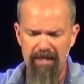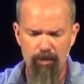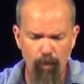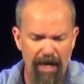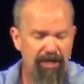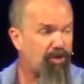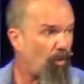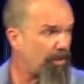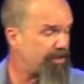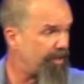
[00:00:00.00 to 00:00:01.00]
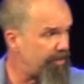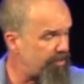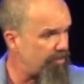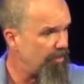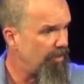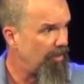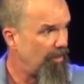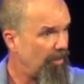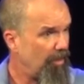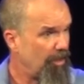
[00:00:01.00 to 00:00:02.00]
resources.
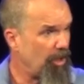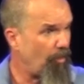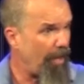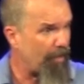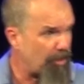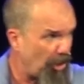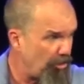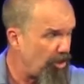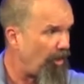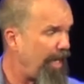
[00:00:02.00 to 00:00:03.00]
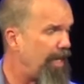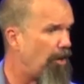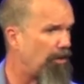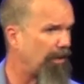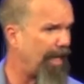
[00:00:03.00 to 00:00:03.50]
You were able to turn your heat on